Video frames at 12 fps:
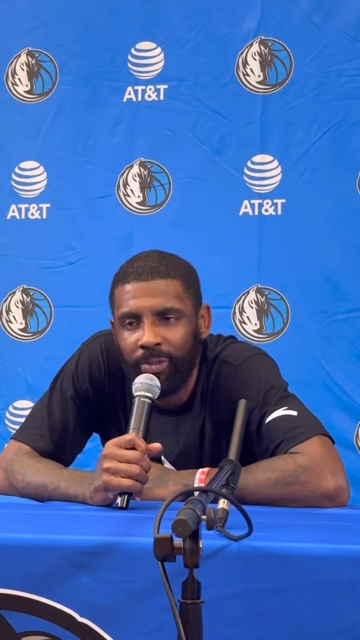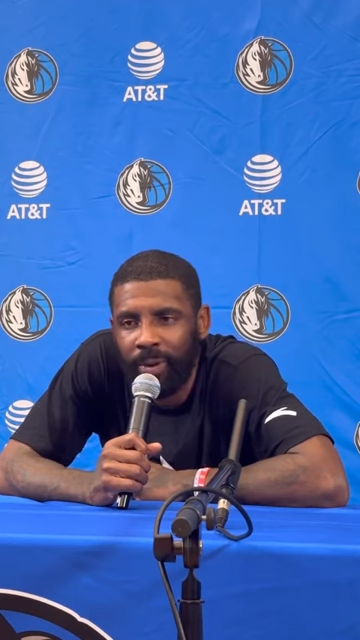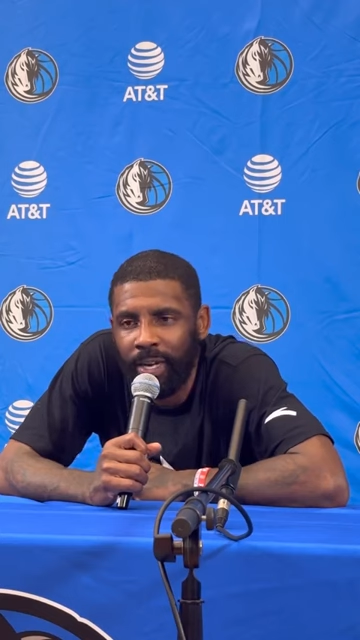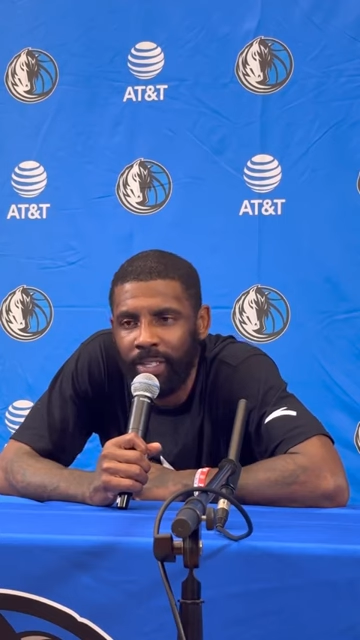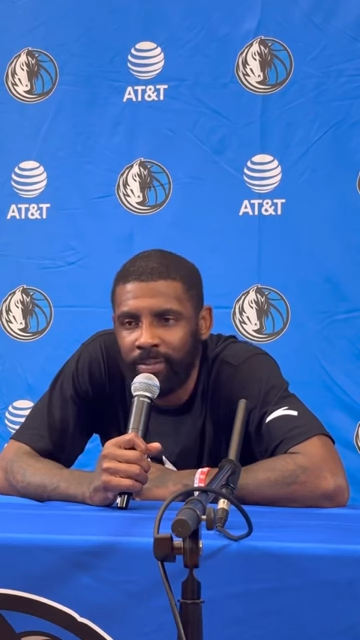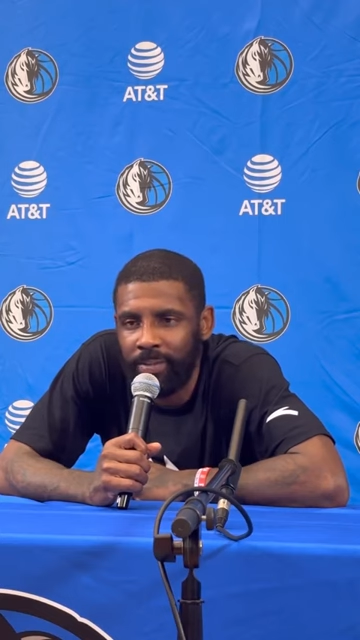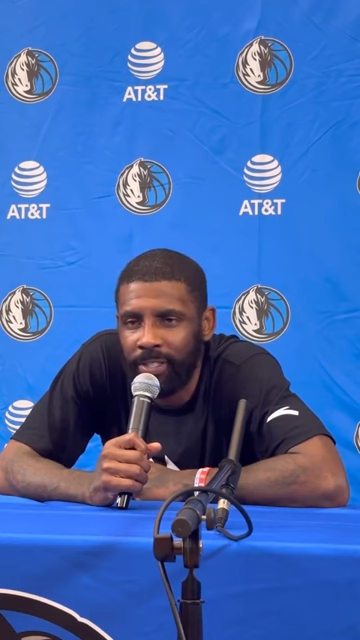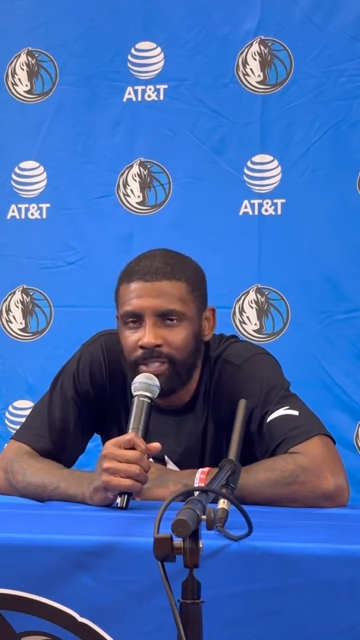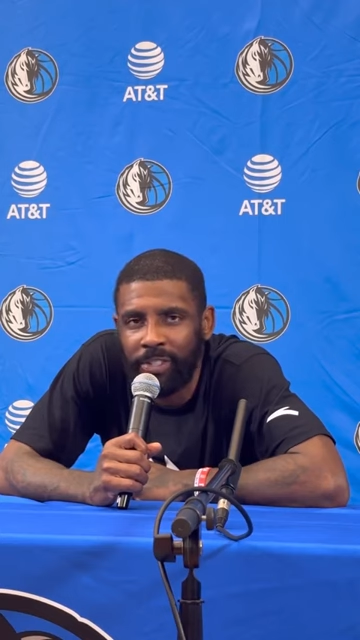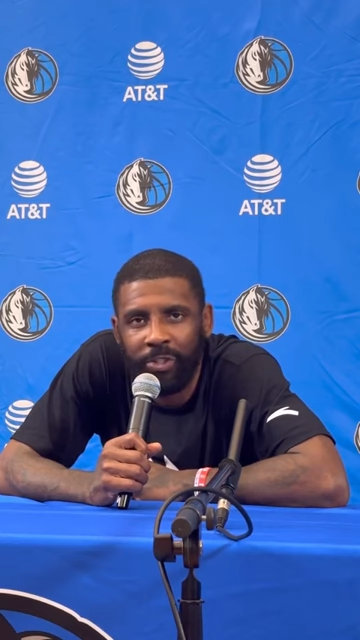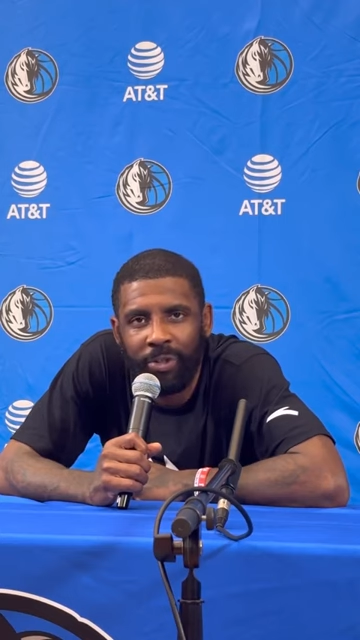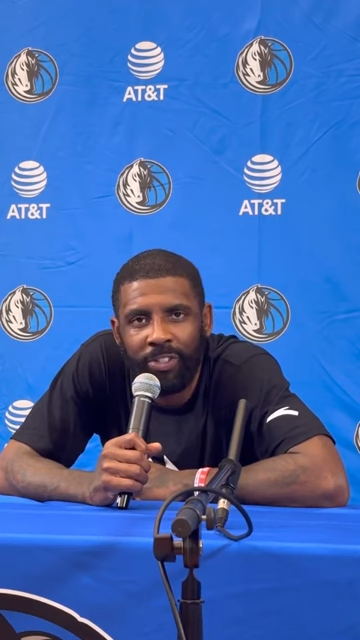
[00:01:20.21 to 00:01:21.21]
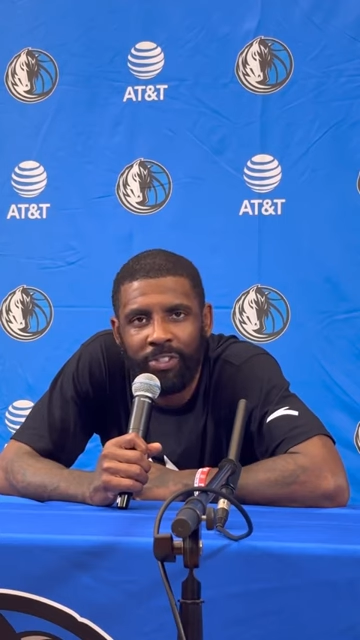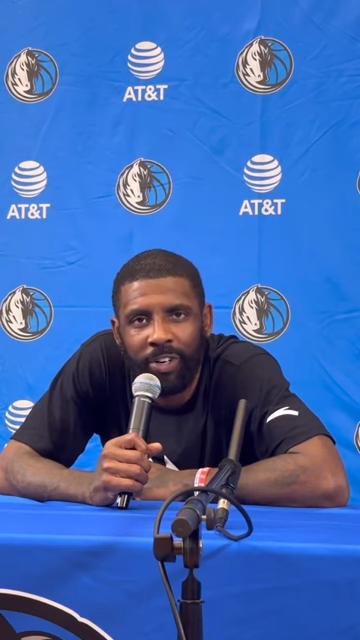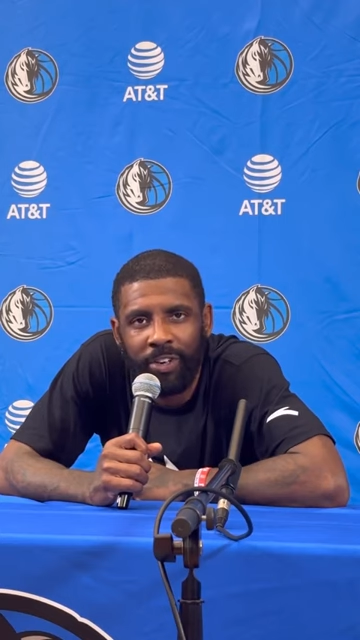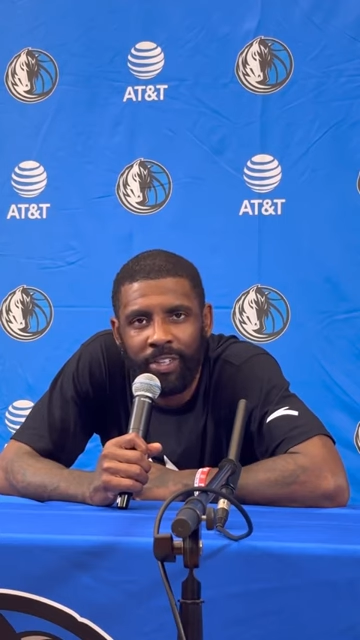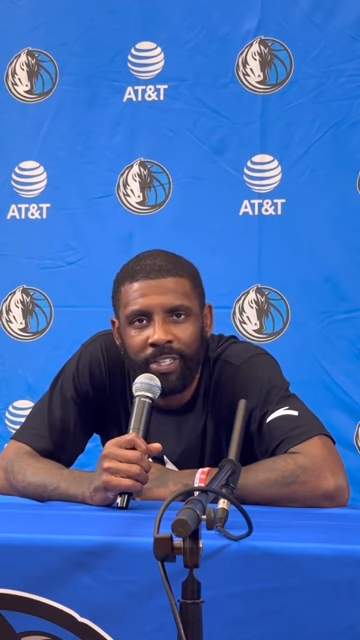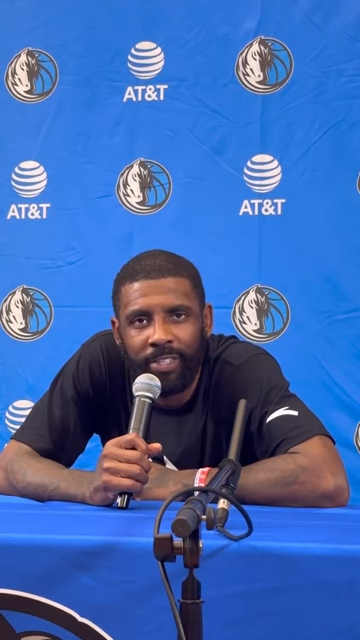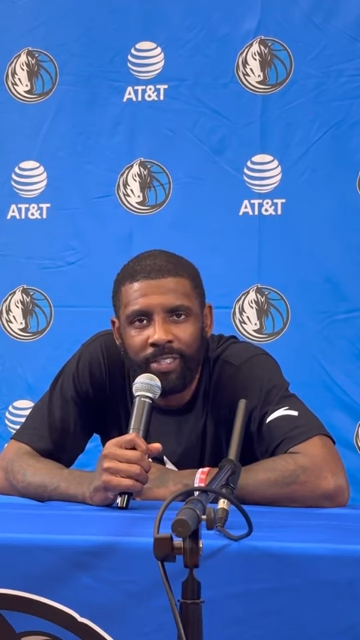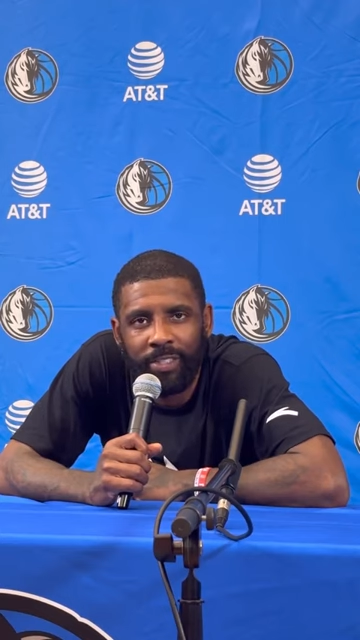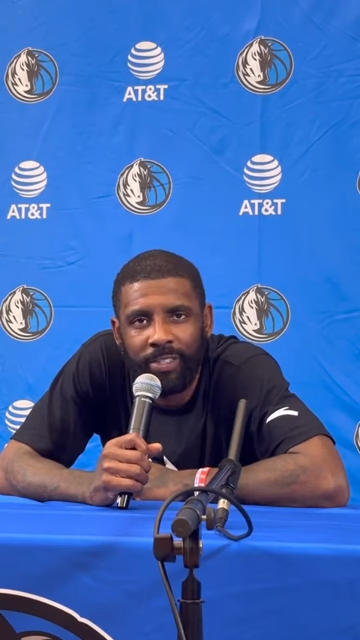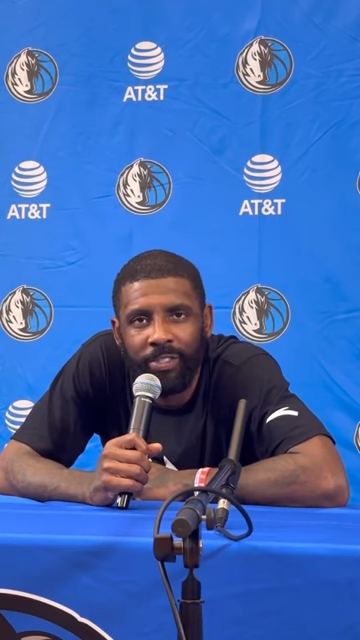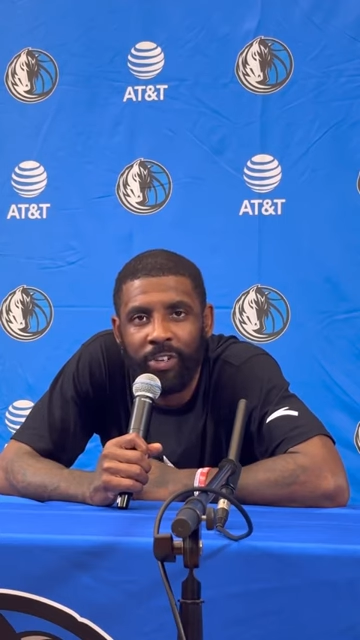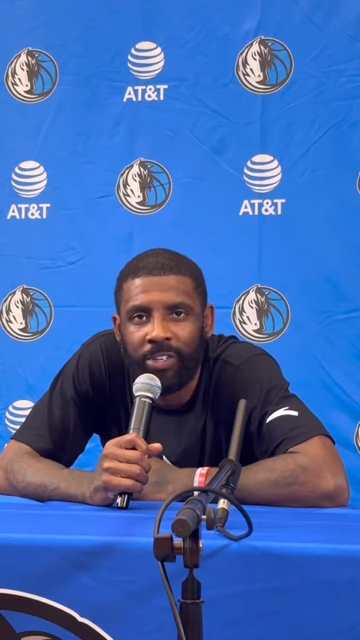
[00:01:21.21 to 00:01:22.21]
reminds me to enjoy the journey.
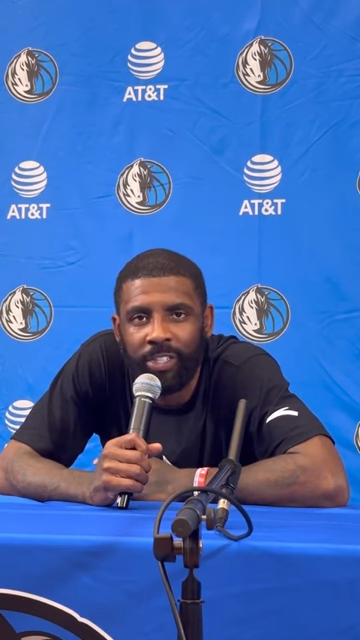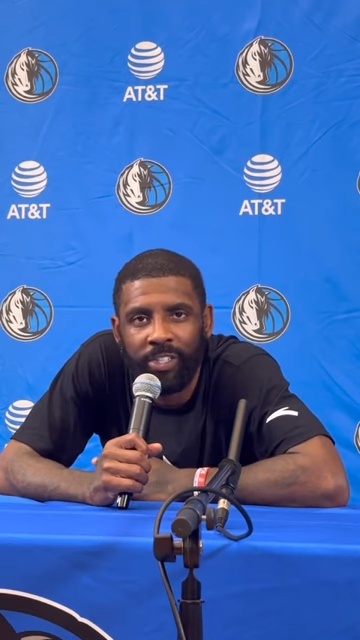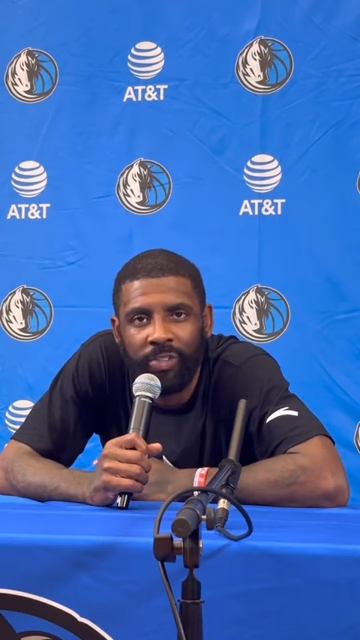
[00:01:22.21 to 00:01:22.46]
The journey